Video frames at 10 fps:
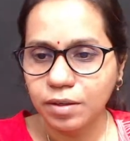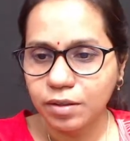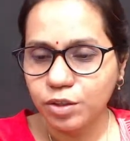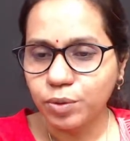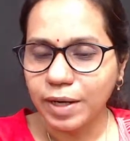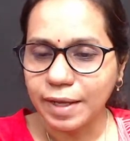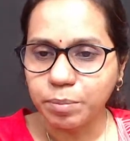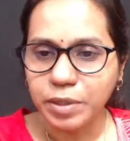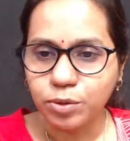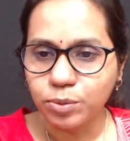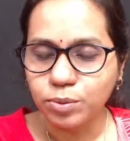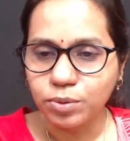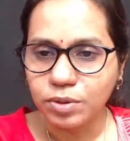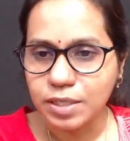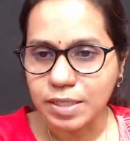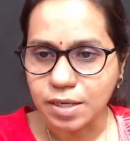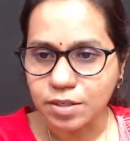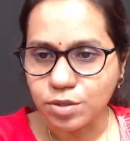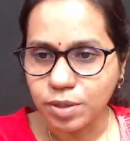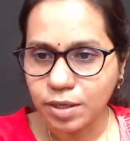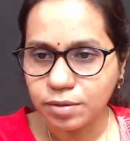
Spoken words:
you'd like me to discuss today.